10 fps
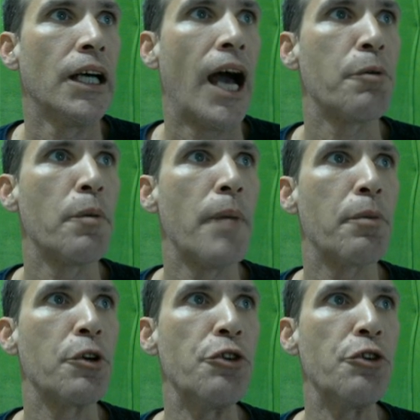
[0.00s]
I
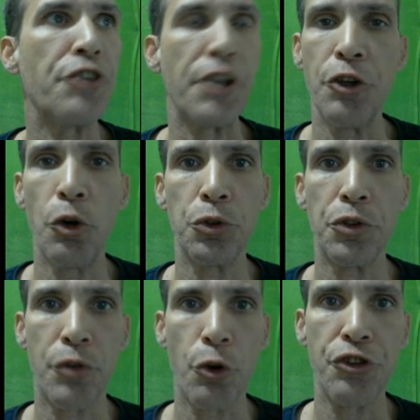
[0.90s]
remember using an older
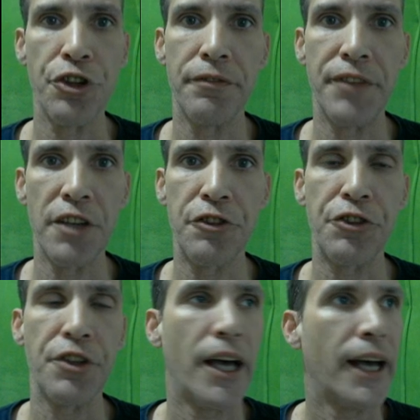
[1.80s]
version of
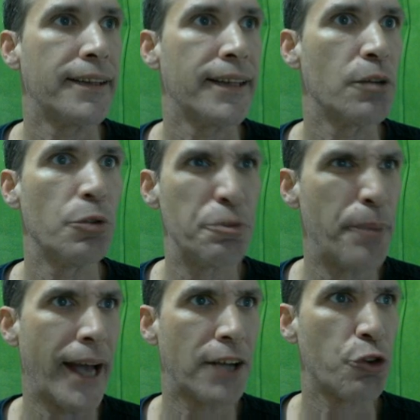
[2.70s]
this, I think it was
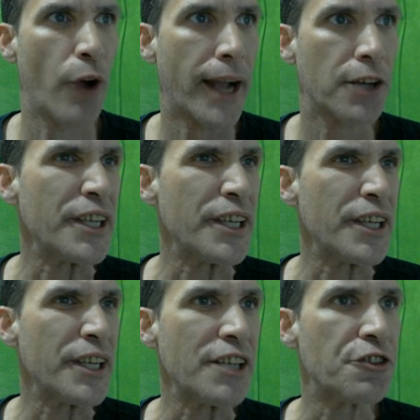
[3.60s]
BackTrack
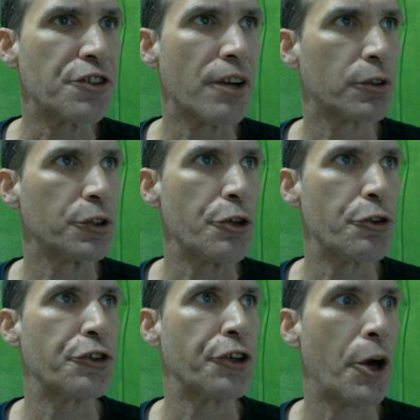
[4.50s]
three several
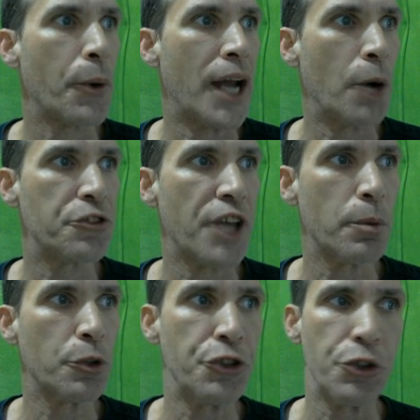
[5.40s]
years ago, and I was
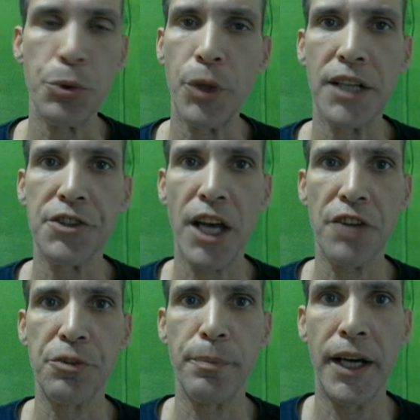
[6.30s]
able to uh,
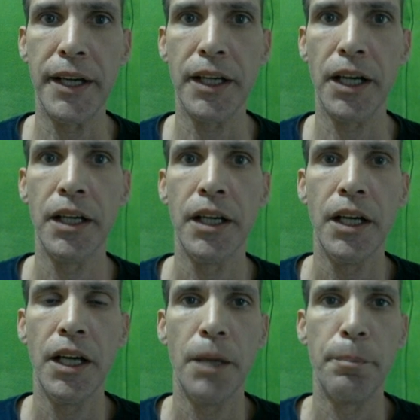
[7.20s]
test my uh,
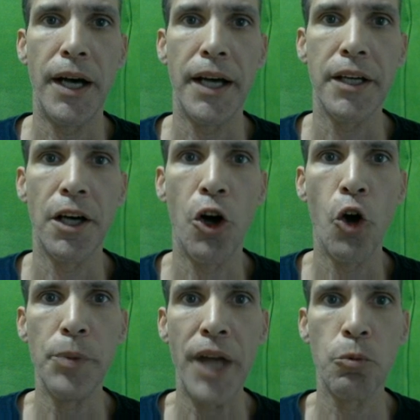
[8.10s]
my uh,
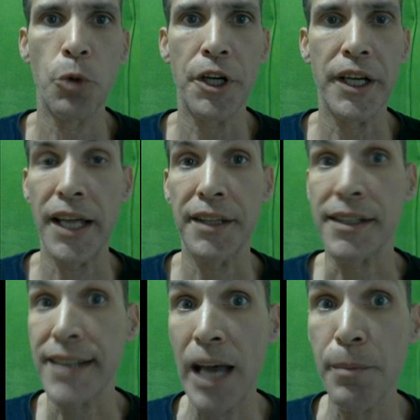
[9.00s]
home network, and at the
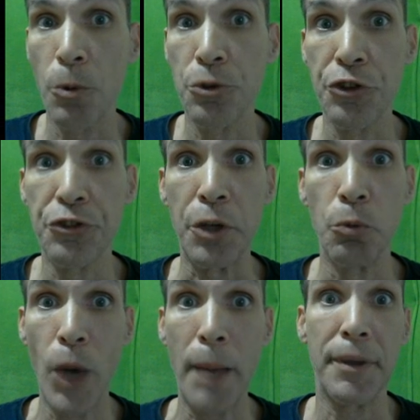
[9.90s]
time I was using
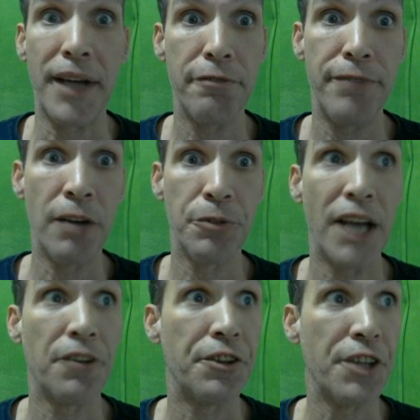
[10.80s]
W E P, and I found
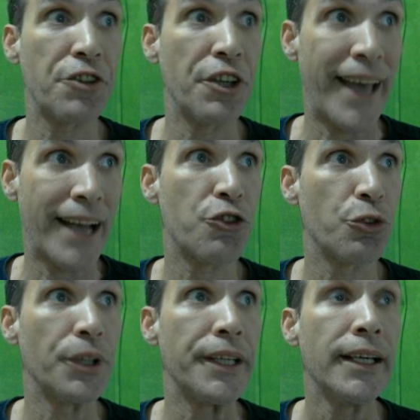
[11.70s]
out that this could
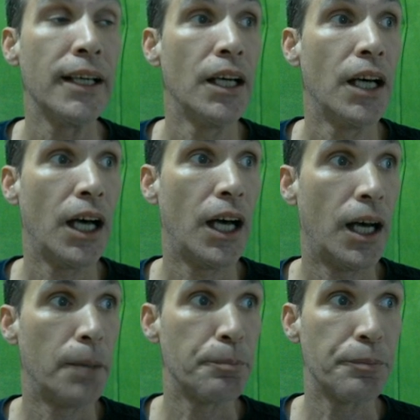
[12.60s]
actually
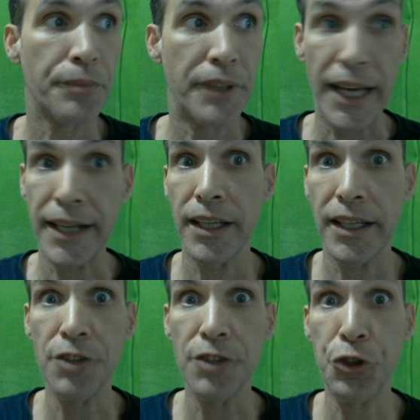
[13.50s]
um, get
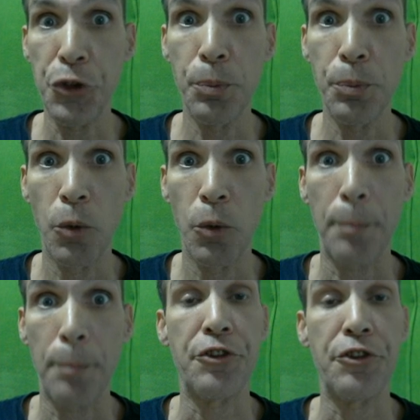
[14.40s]
into my W
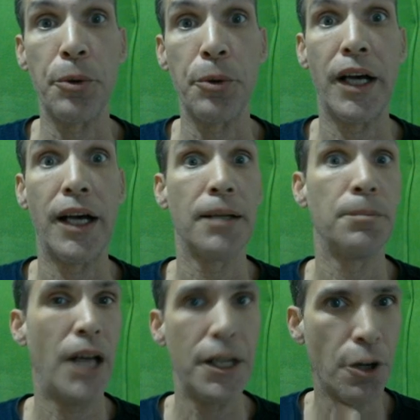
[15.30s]
E P, so uh,
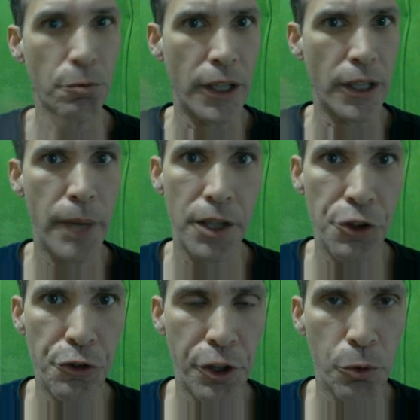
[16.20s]
I don't
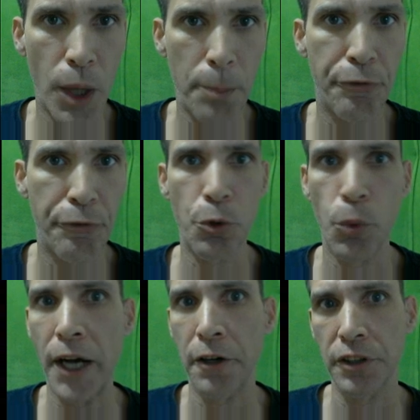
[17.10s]
recommend using W E P for your
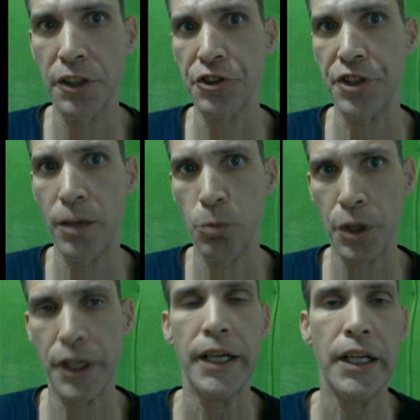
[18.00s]
wireless
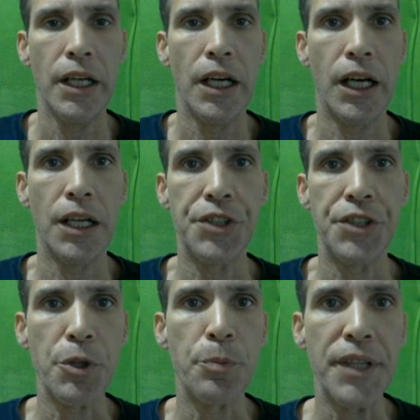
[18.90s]
network. Uh,
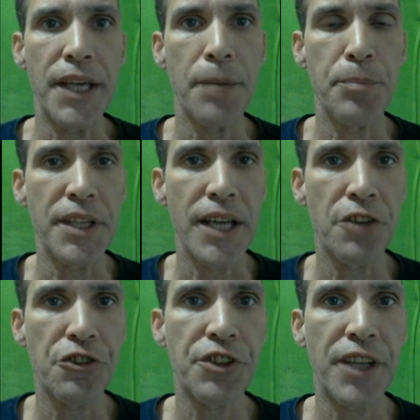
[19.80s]
W P A P
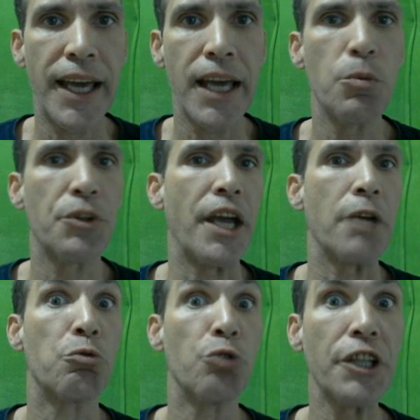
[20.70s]
S K with
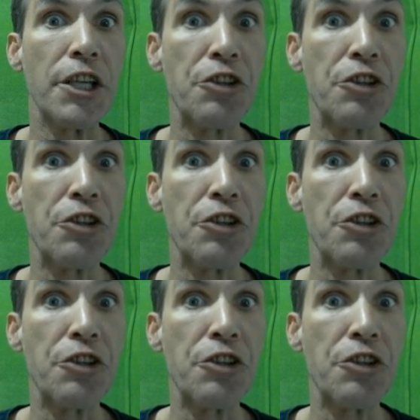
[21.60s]
a really